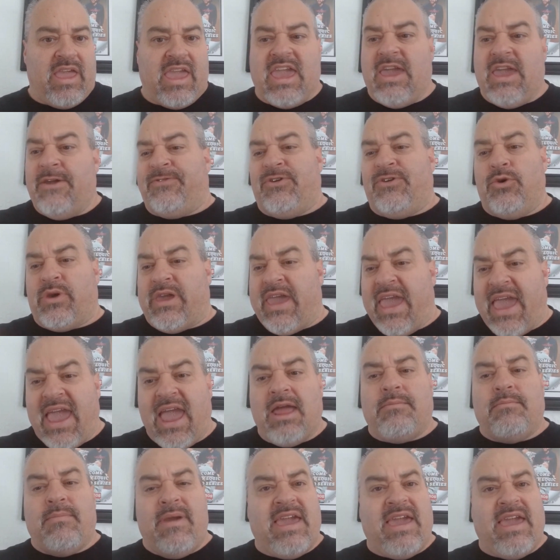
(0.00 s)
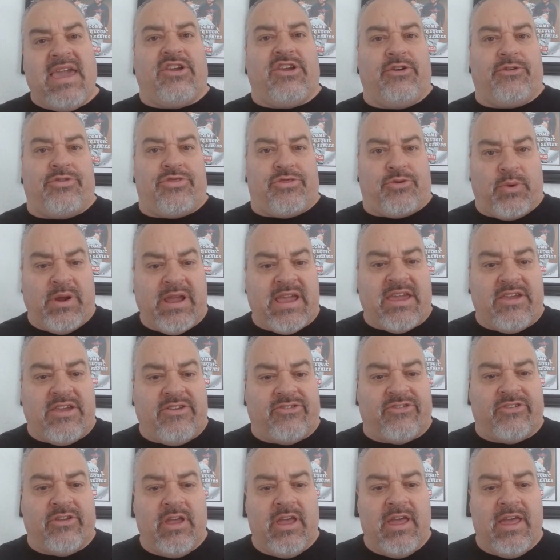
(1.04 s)
If you can't make your
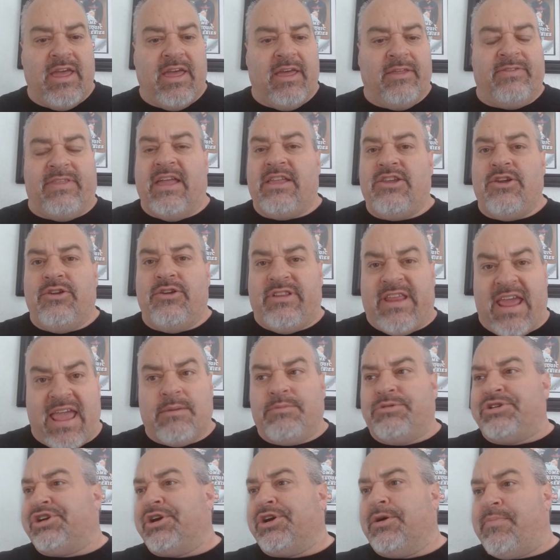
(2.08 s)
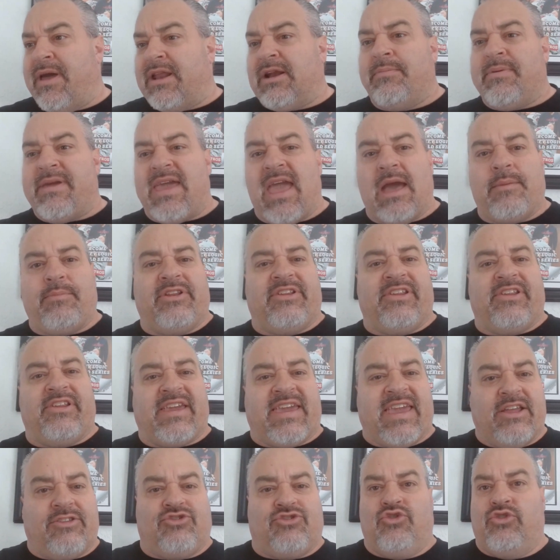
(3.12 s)
threes, then you damn sure better be able to
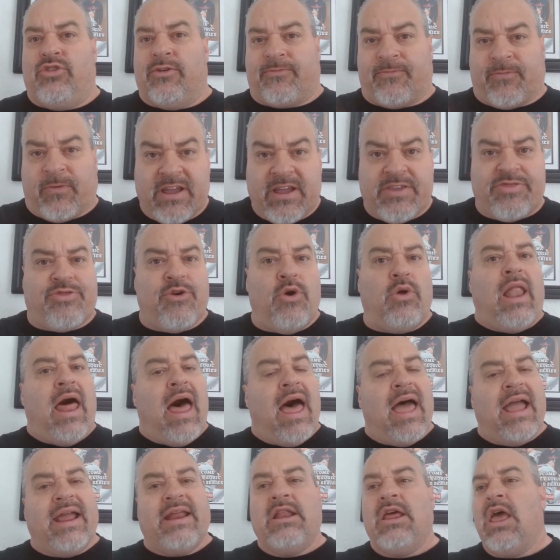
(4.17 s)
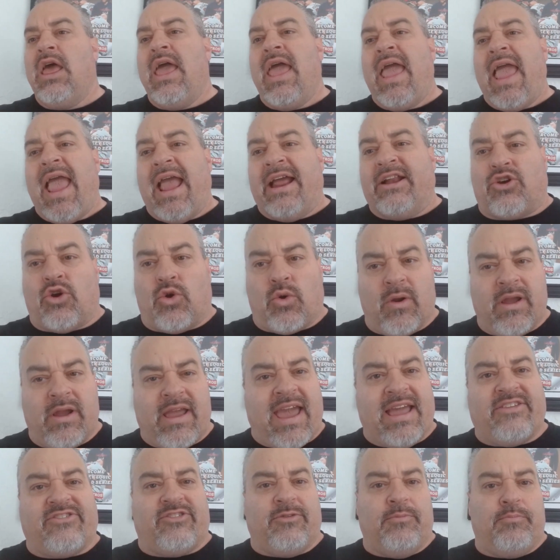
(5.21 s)
get to the free throw line and
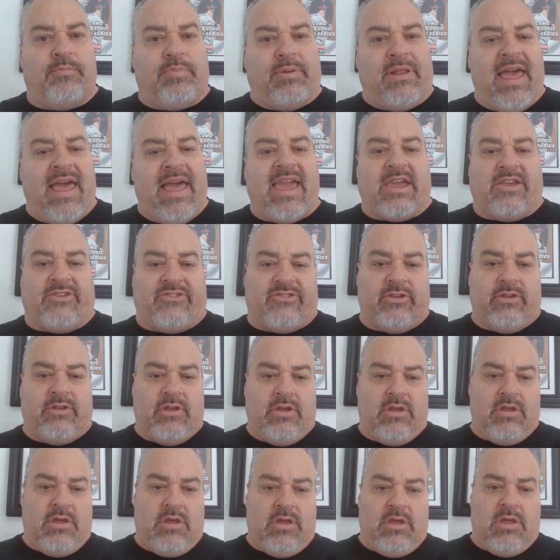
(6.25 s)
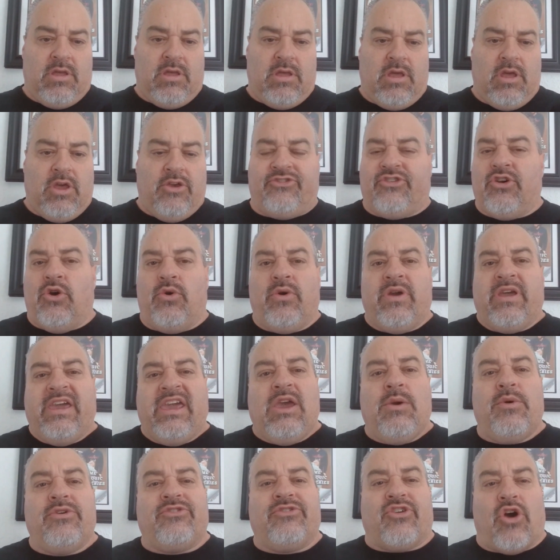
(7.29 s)
create some plays. So
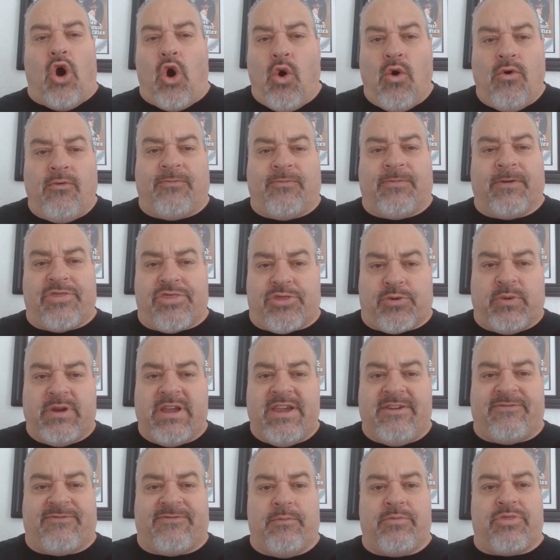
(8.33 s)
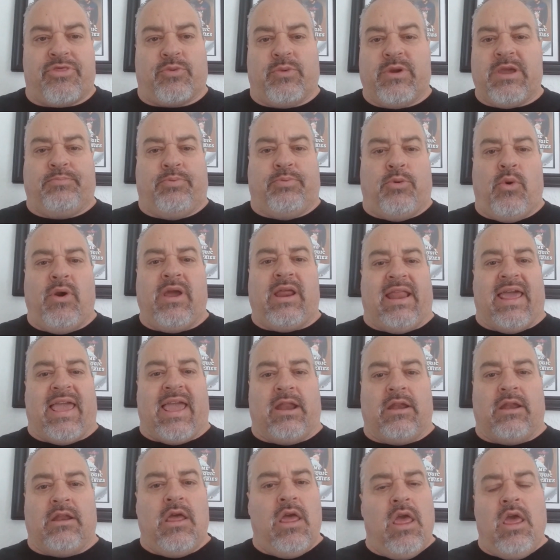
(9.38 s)
he was 0-for-3 from three-point
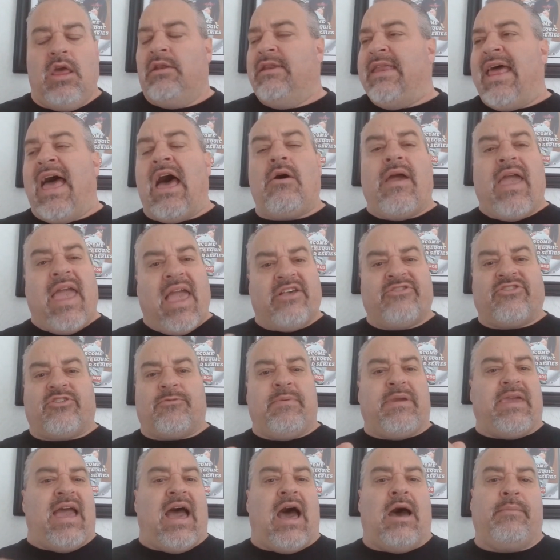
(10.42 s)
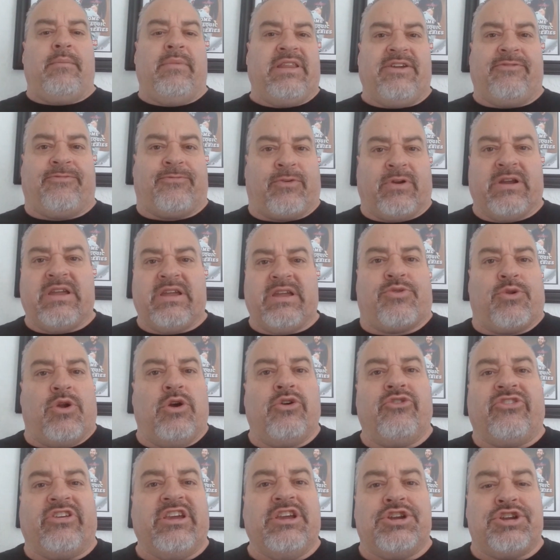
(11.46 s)
land. Now ask me how many free
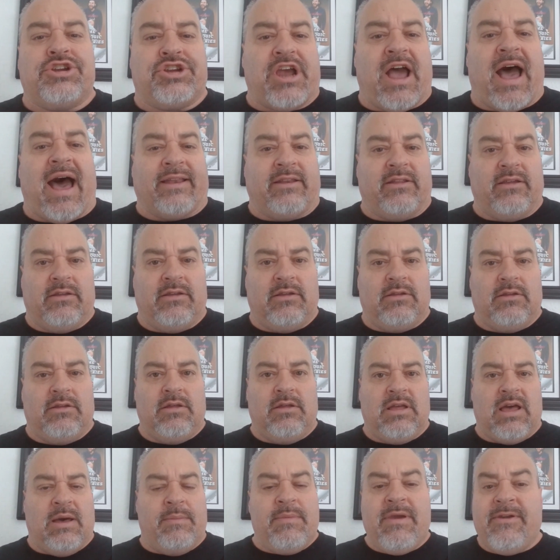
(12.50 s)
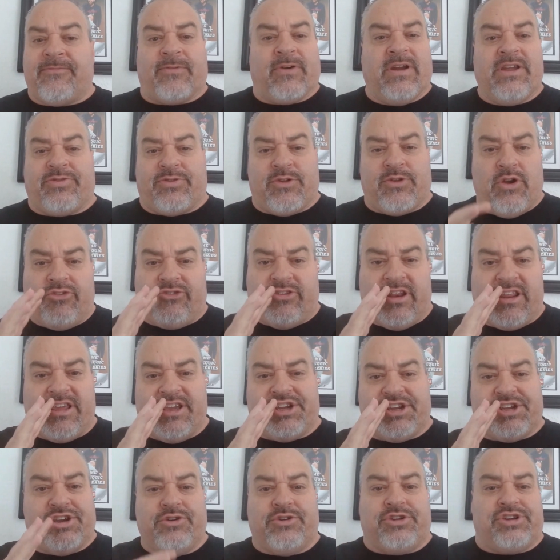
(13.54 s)
throws he shot. How many free throws did he
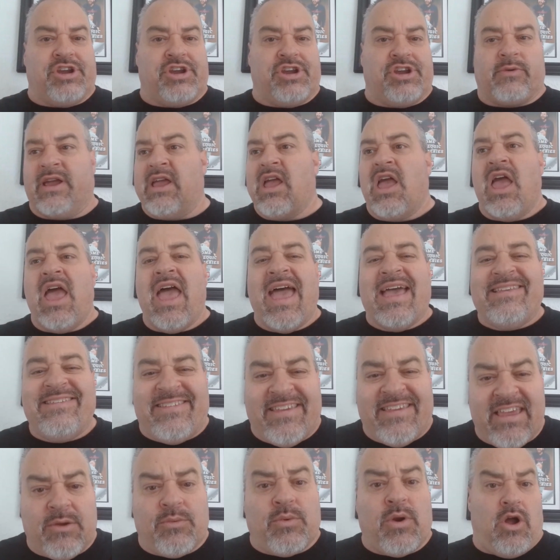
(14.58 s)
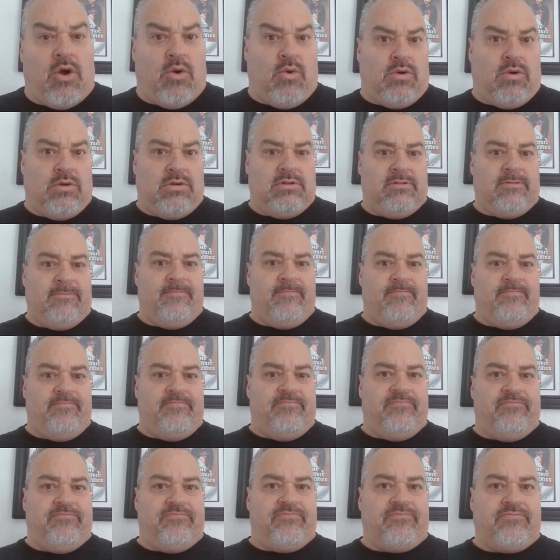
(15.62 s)
shoot, Chuckery? 0.
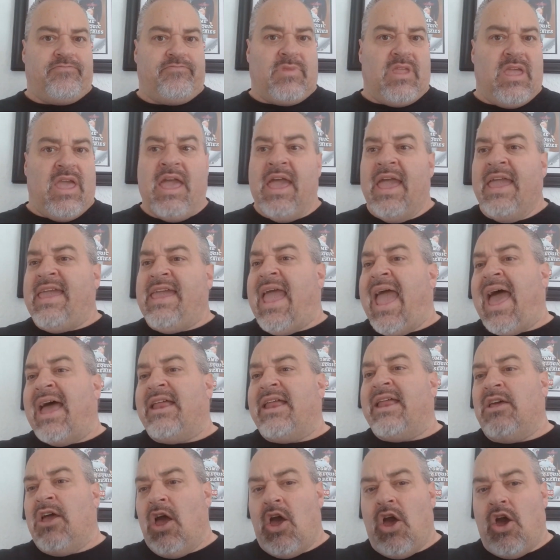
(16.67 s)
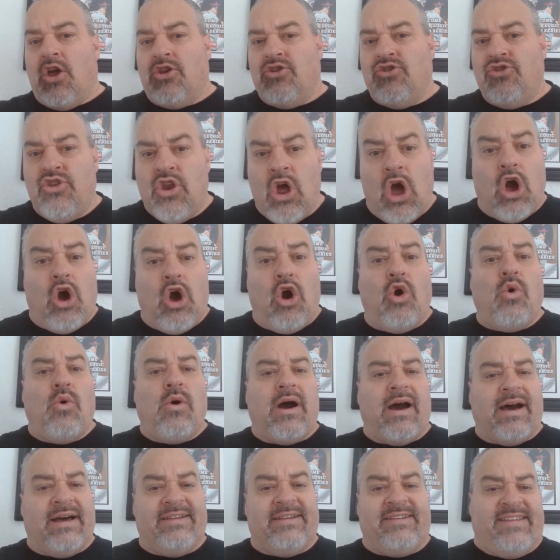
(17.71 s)
He had
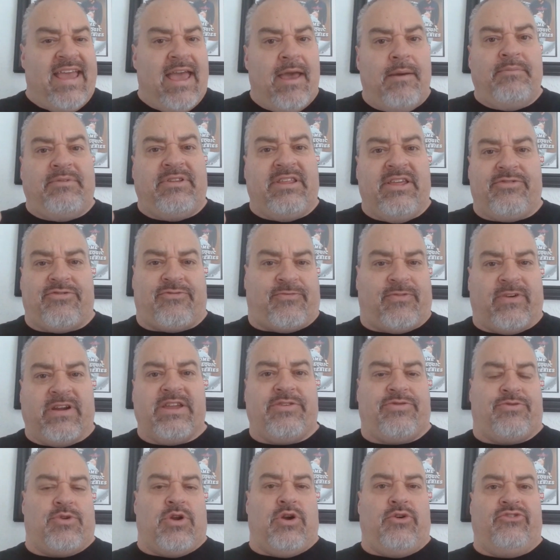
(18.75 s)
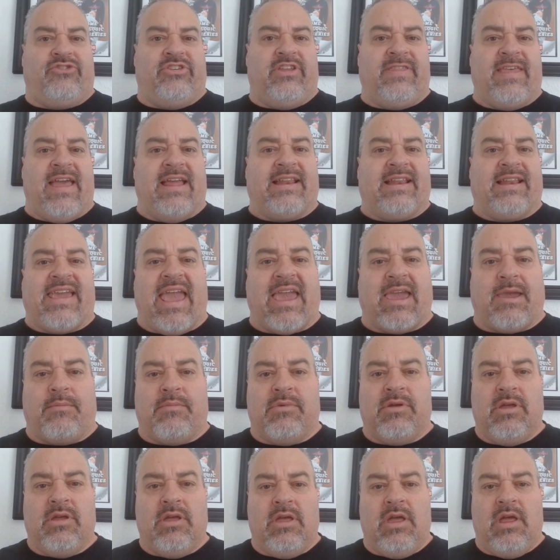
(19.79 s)
no attempted free throws in that game
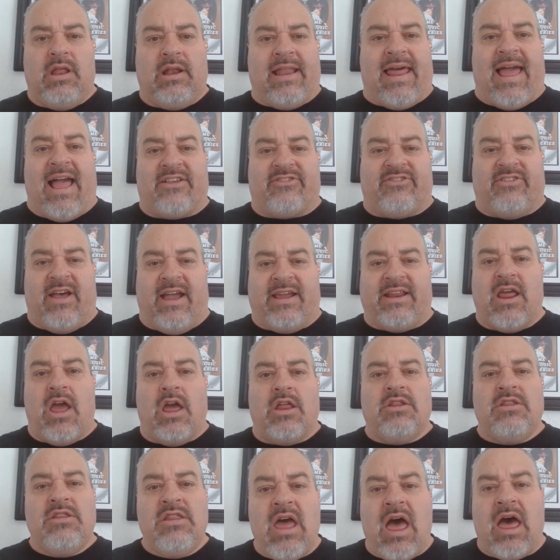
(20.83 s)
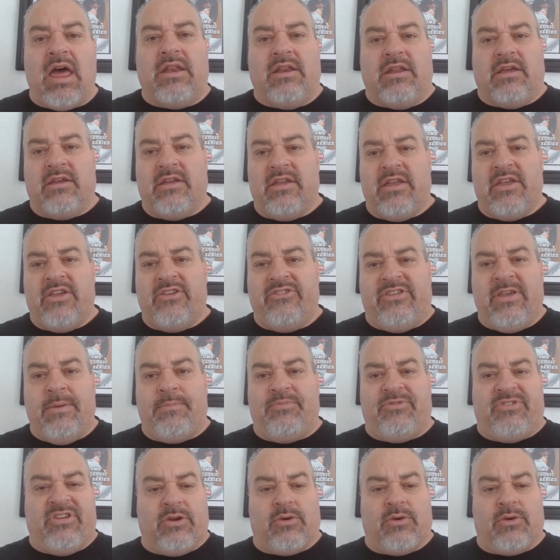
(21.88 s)
last night. None. Zip,
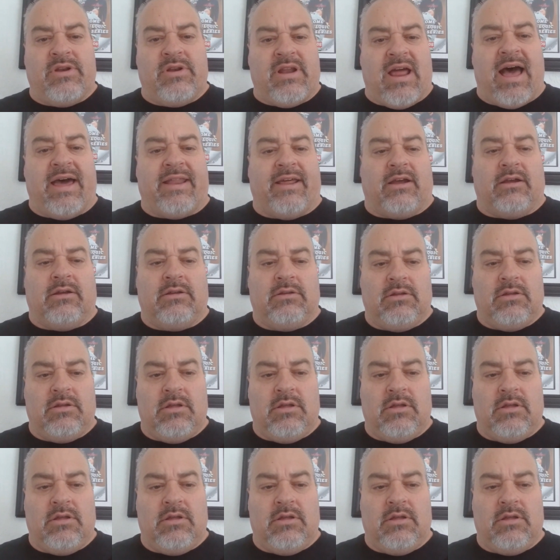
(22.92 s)
zero, nada.